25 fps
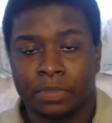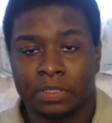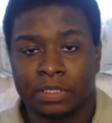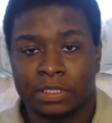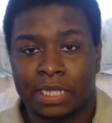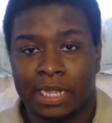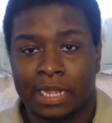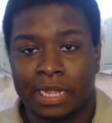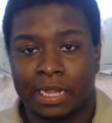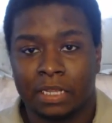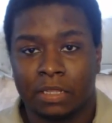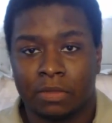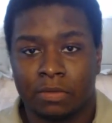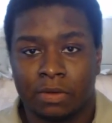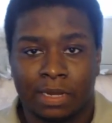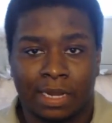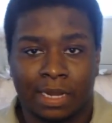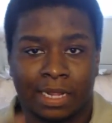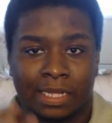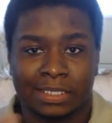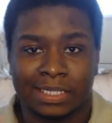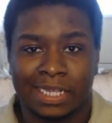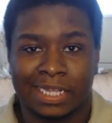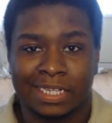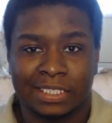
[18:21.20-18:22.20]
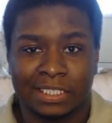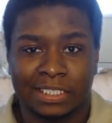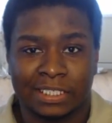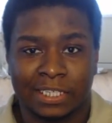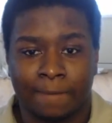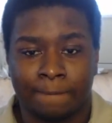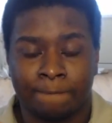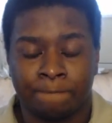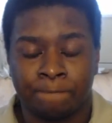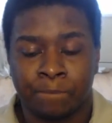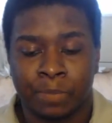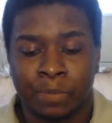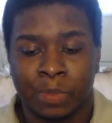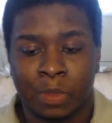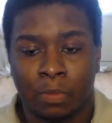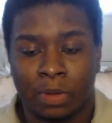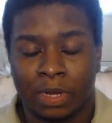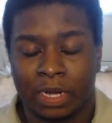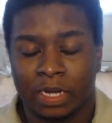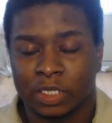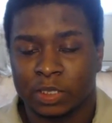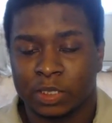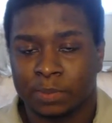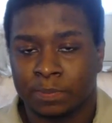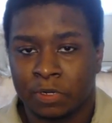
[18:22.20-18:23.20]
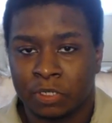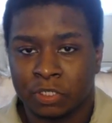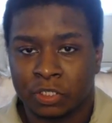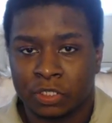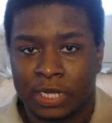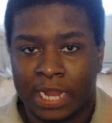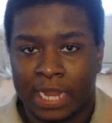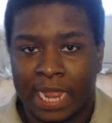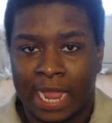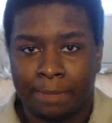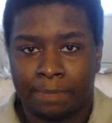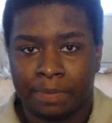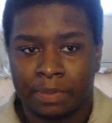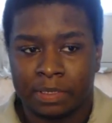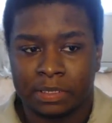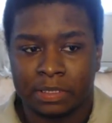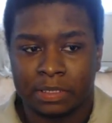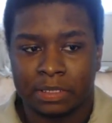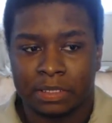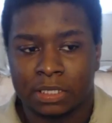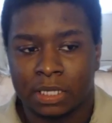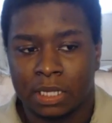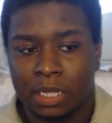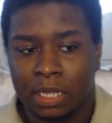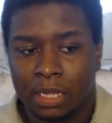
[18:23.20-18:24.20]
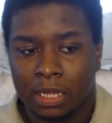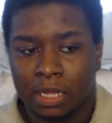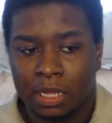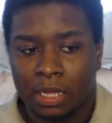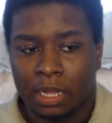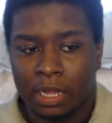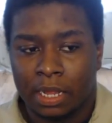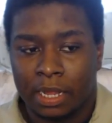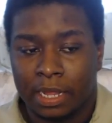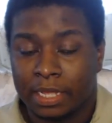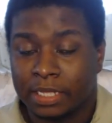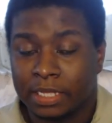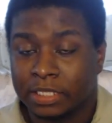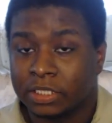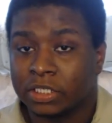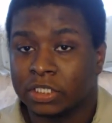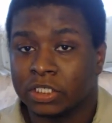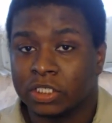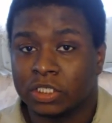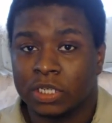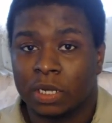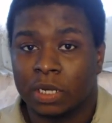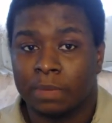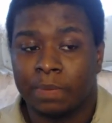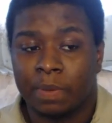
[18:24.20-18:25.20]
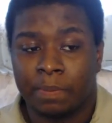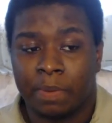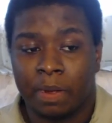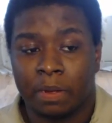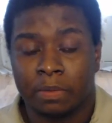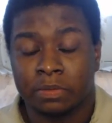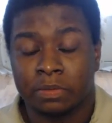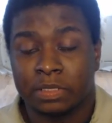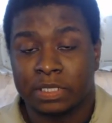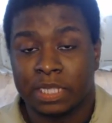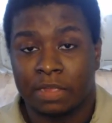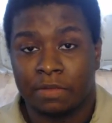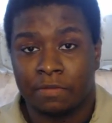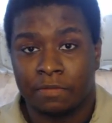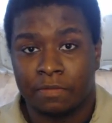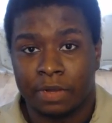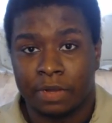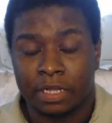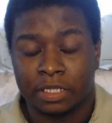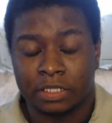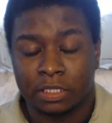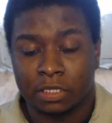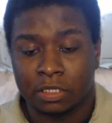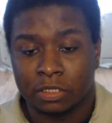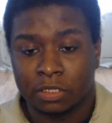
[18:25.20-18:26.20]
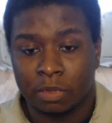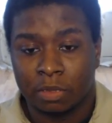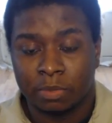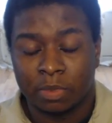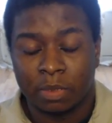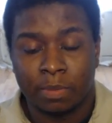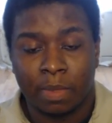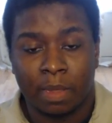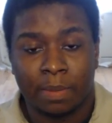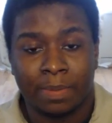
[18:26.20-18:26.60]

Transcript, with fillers: percent utilization, when an explosion happens, it's going to jump above seventy. It's going to jump to